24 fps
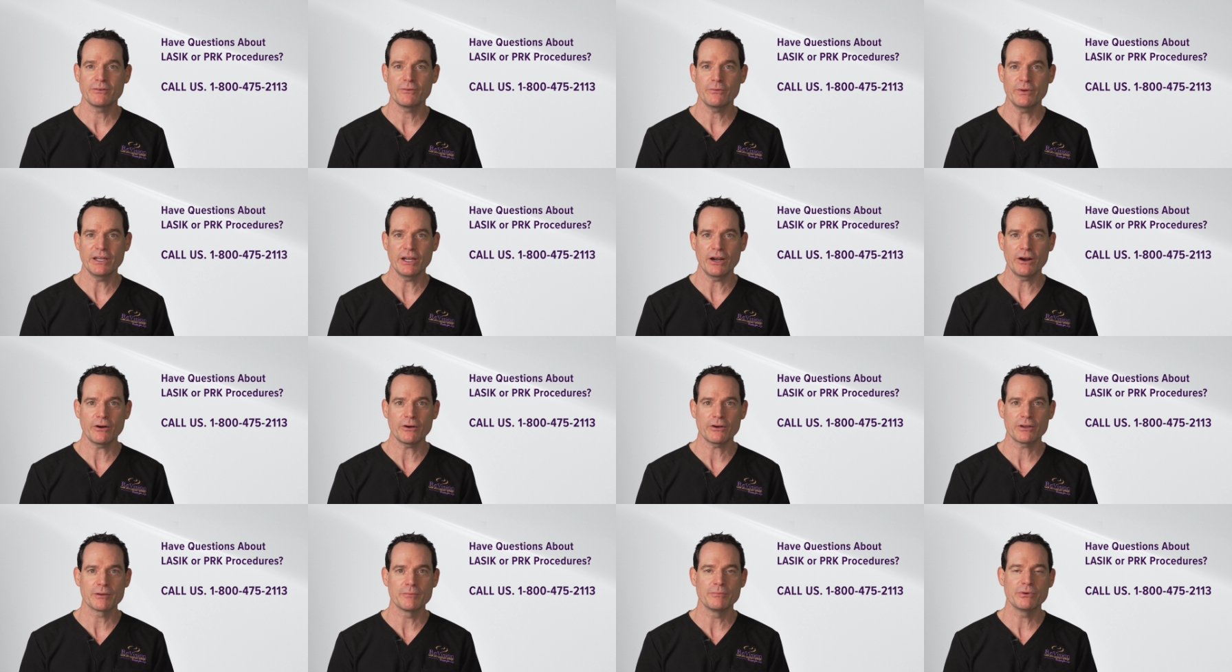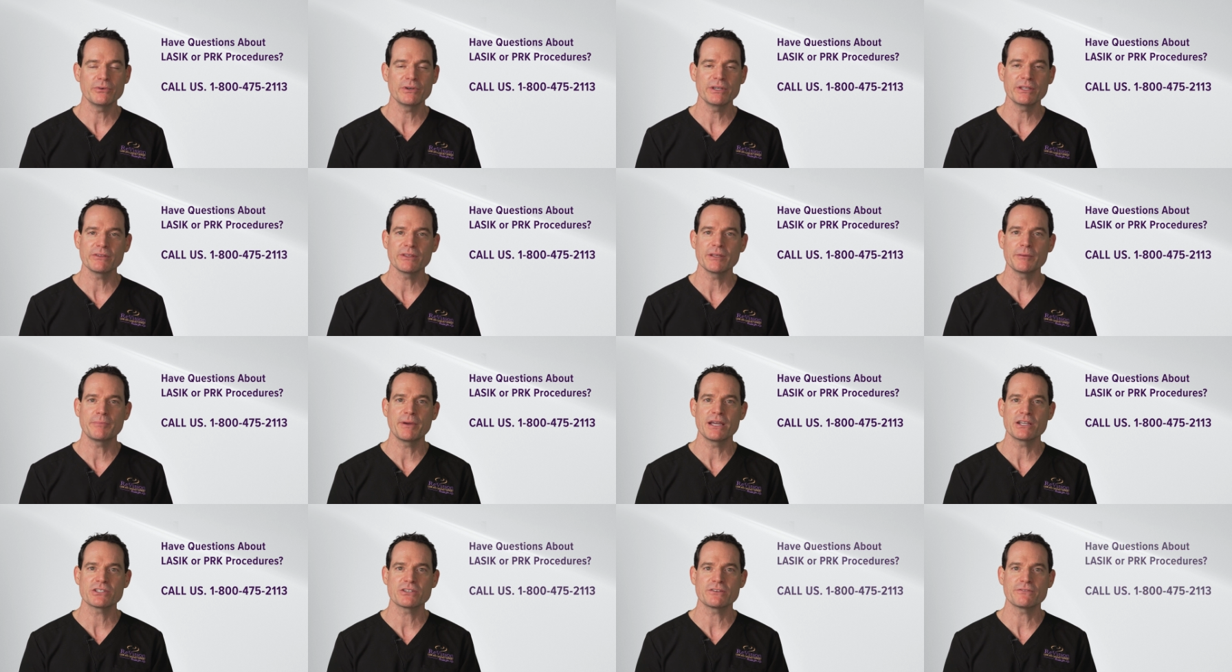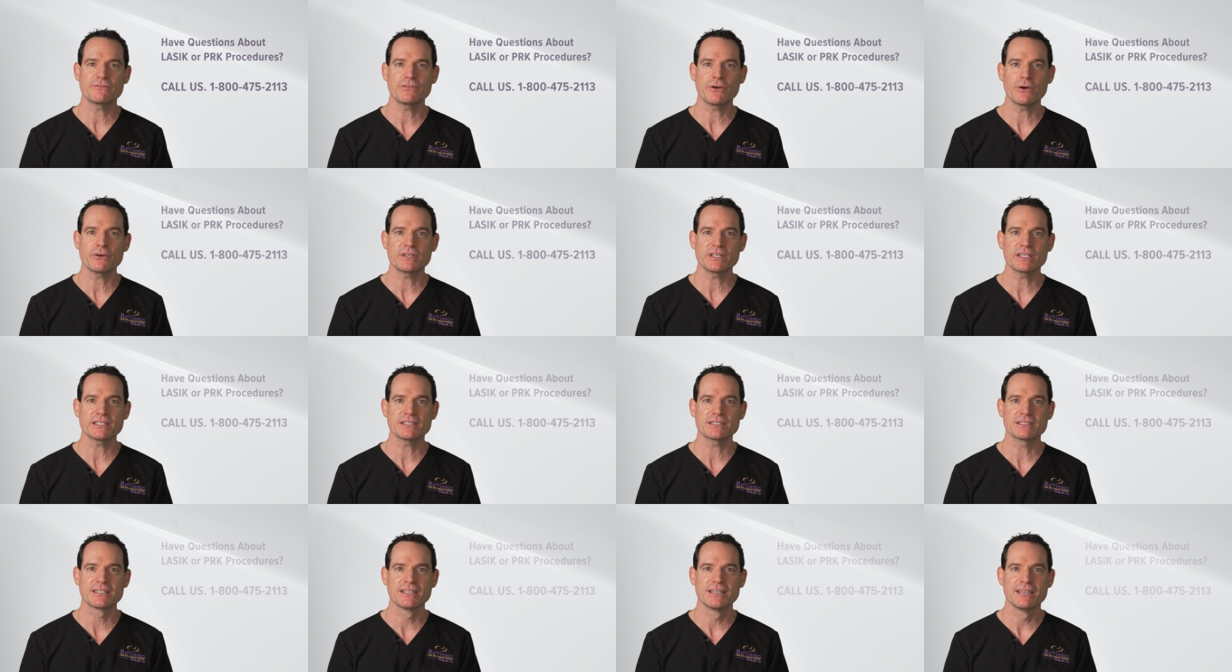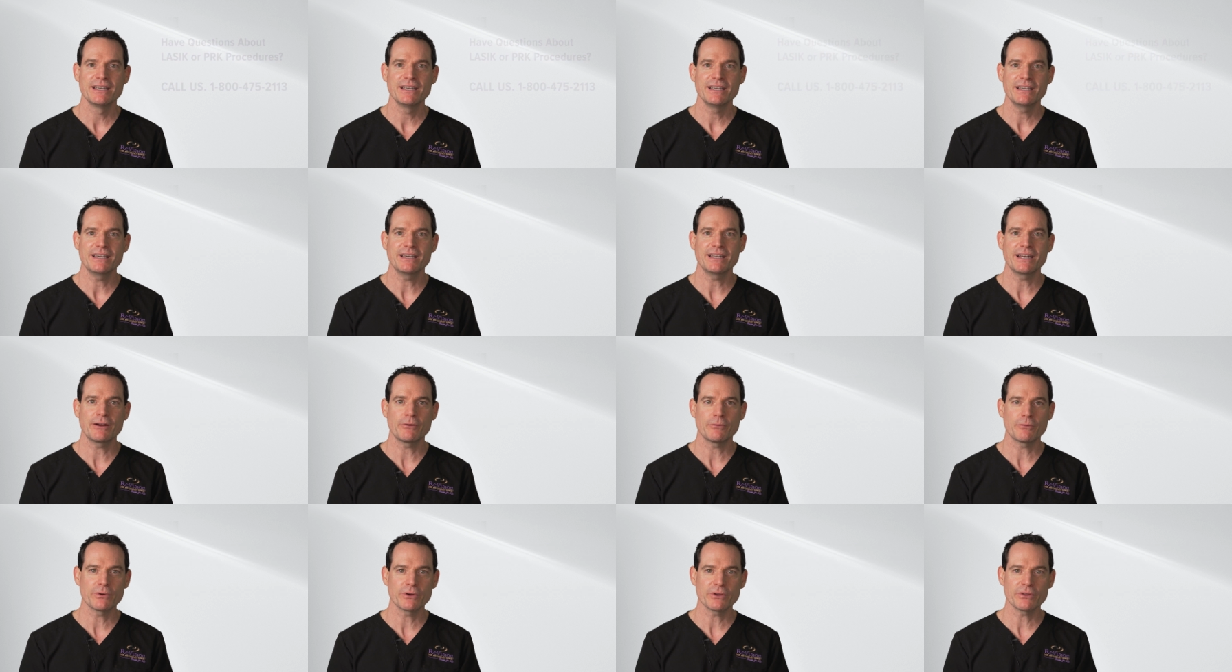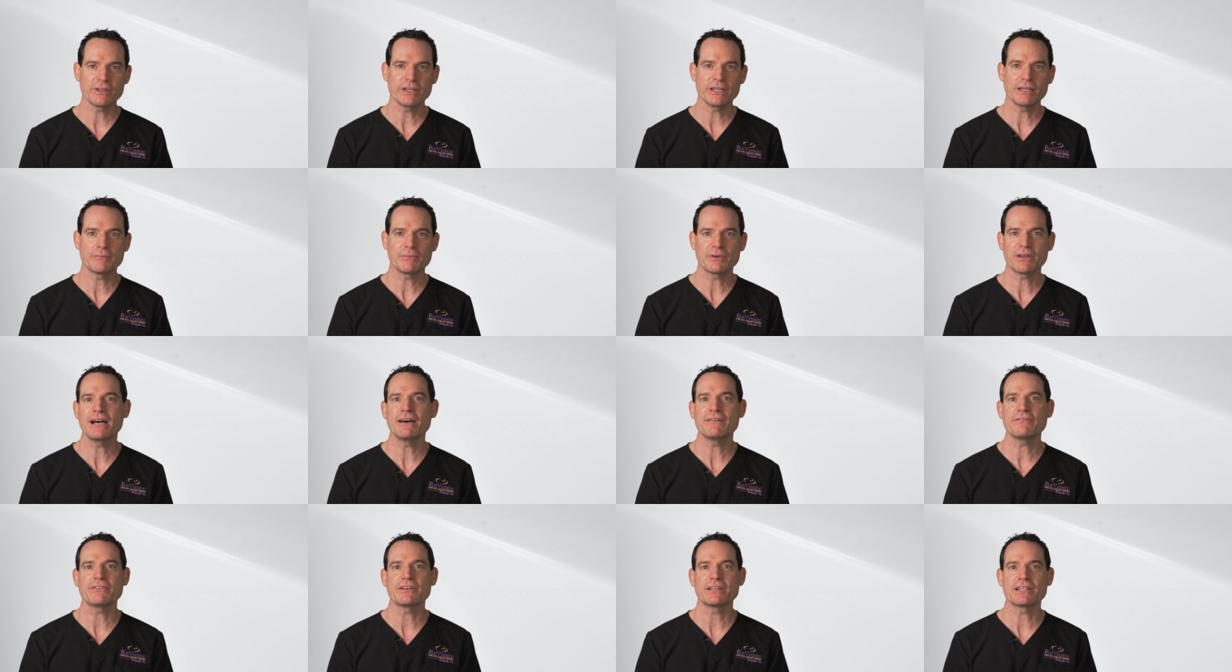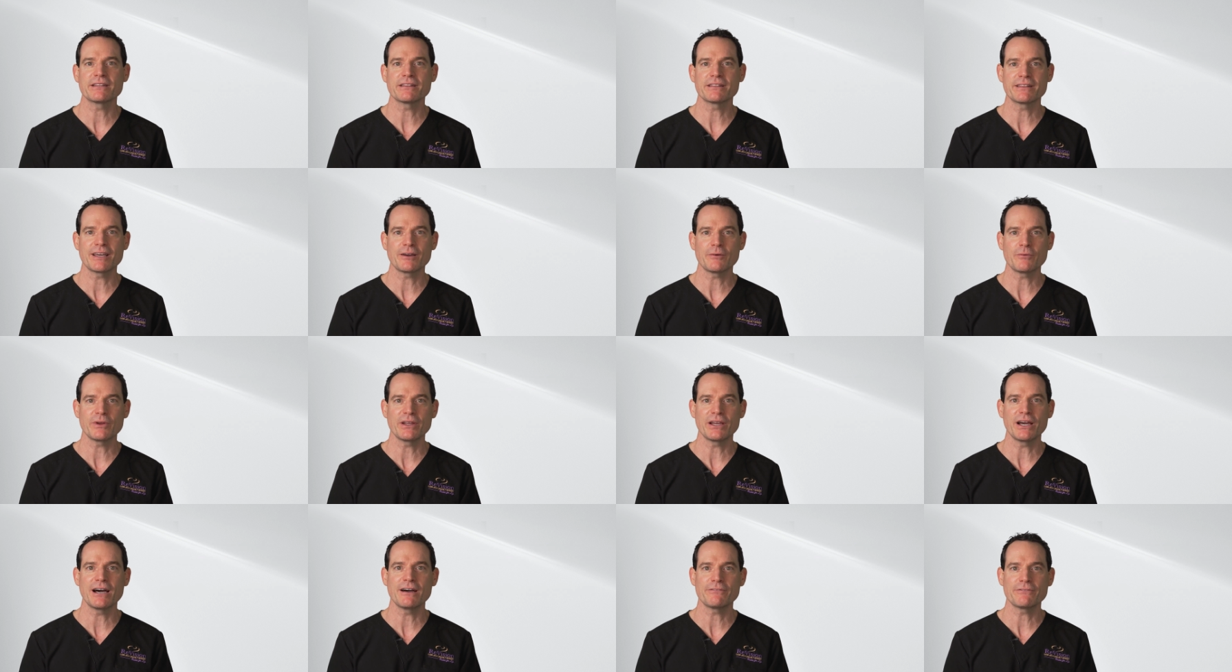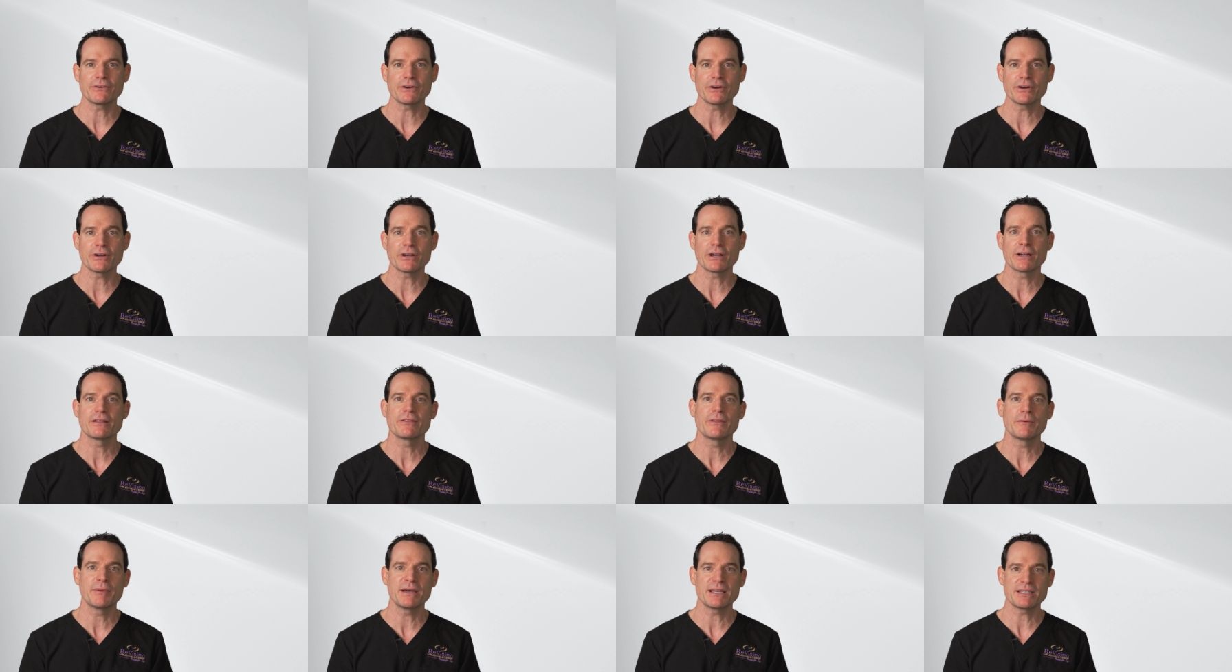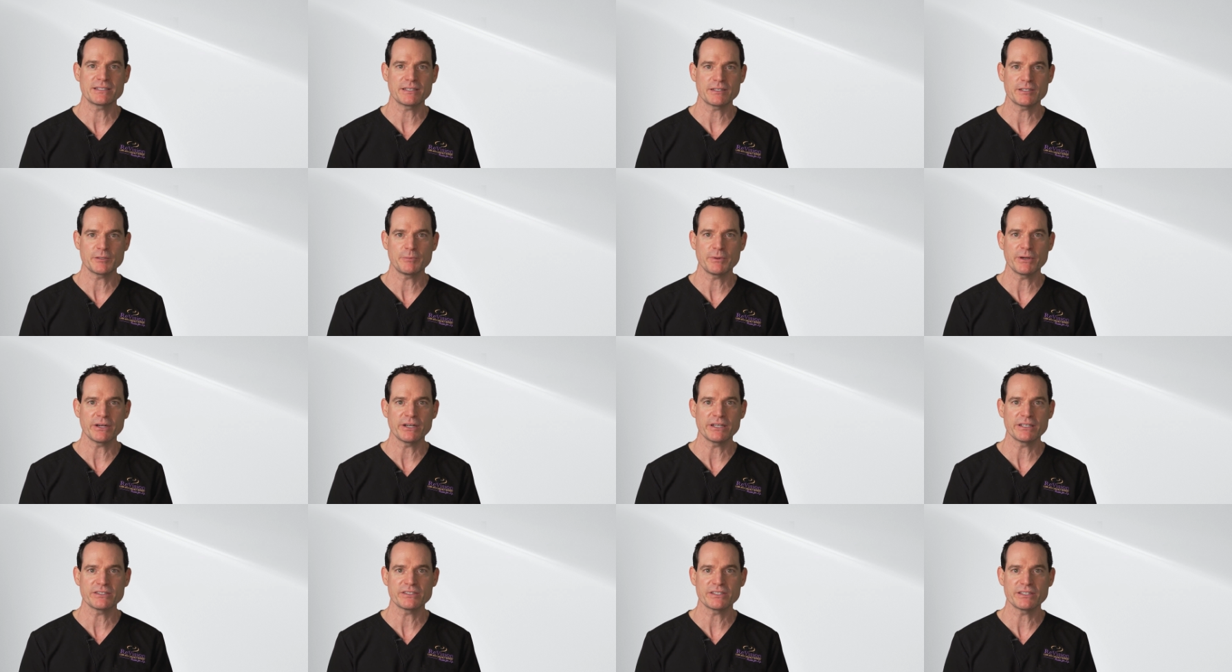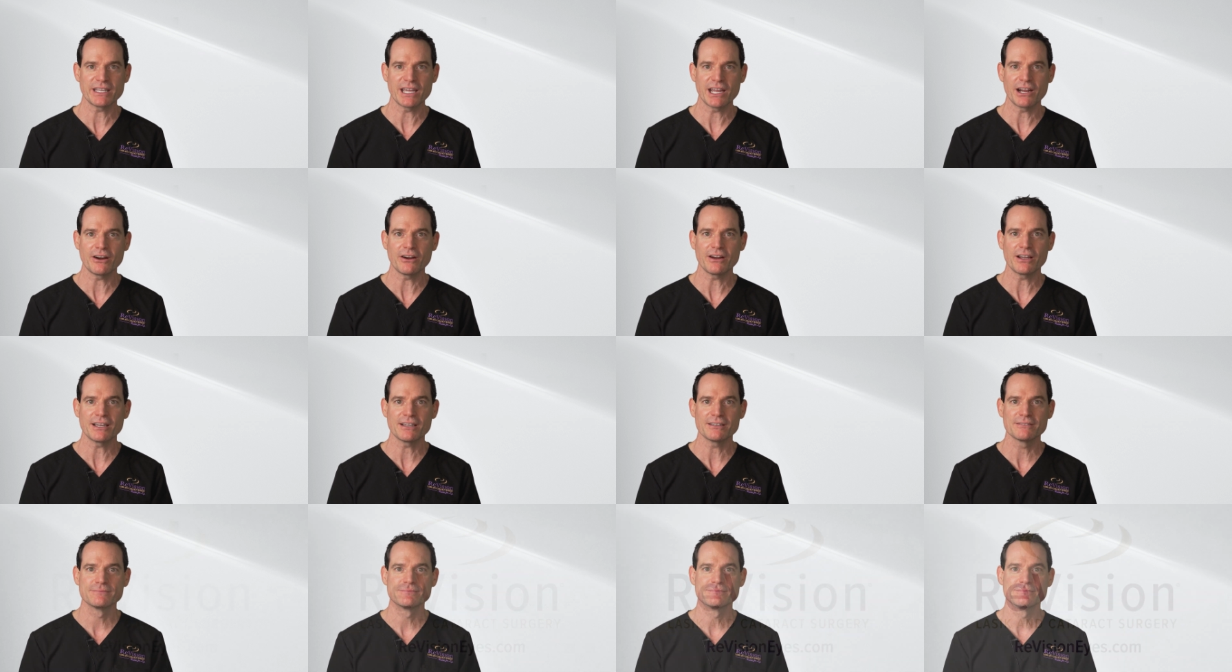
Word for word: We are completely patient focused, and I really am confident that we offer the best experience in the area.